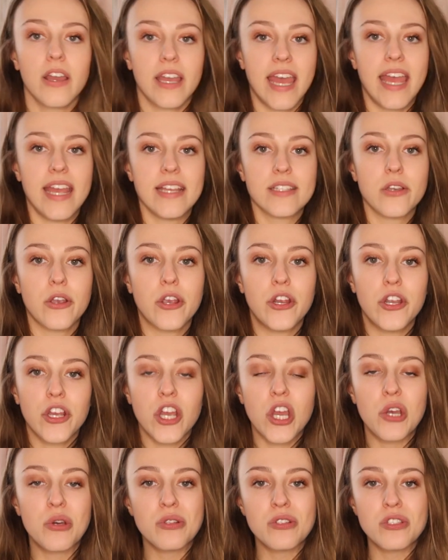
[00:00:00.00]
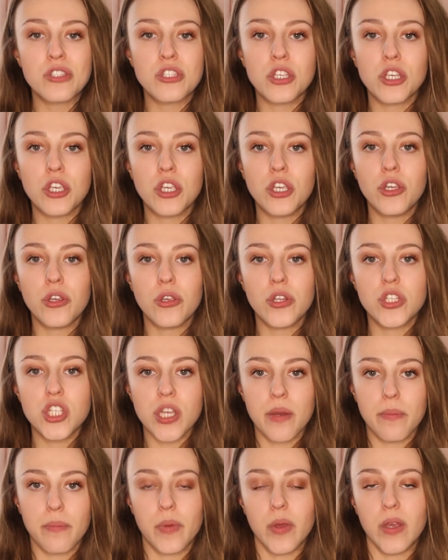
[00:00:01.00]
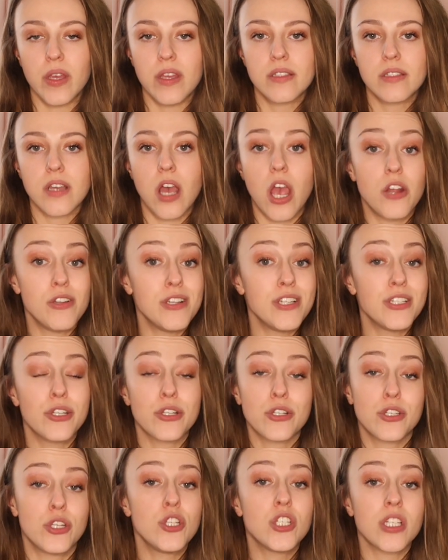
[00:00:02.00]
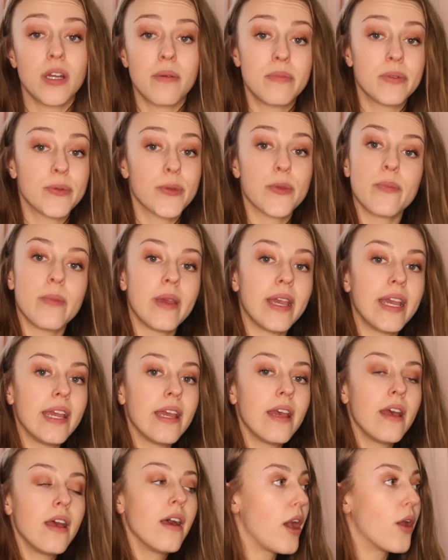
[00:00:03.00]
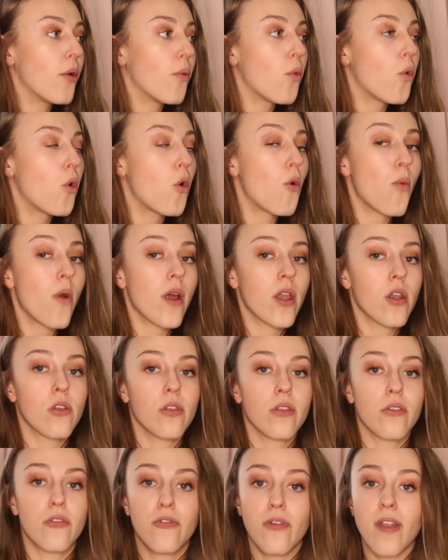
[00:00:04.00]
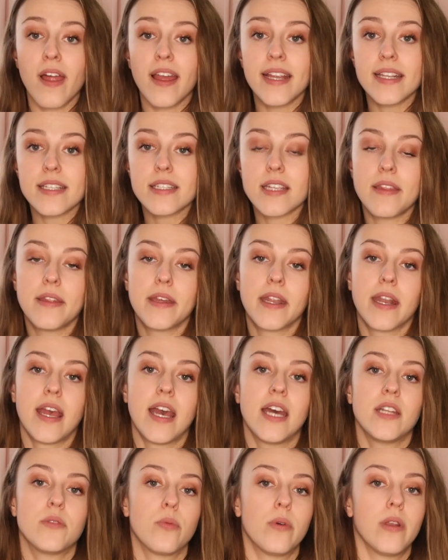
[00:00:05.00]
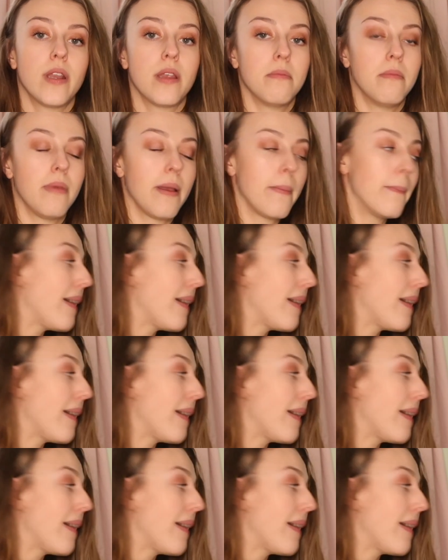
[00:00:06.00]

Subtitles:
Okay, so I'm going to go on to jumpers. I only took 2 jumpers with me. I wore one on the flight and then I had one in my